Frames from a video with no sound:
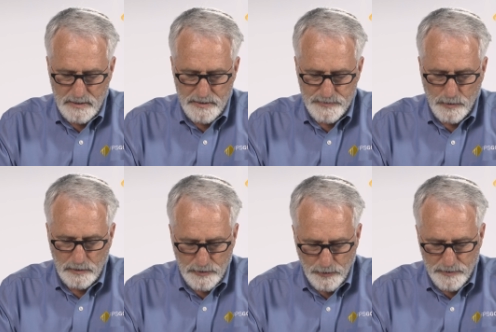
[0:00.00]
So I'll
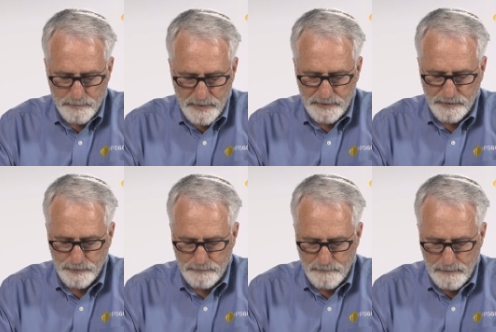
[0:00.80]
go to the
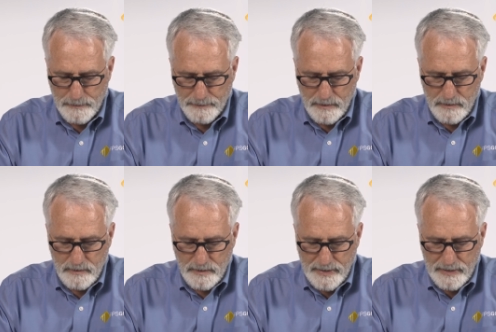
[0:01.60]
menu
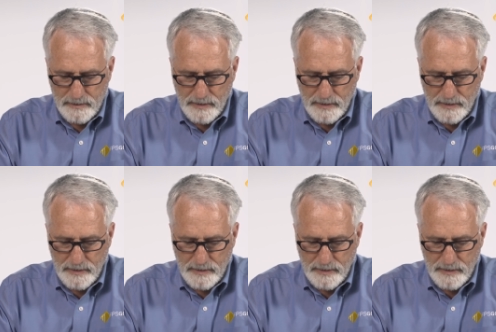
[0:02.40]
and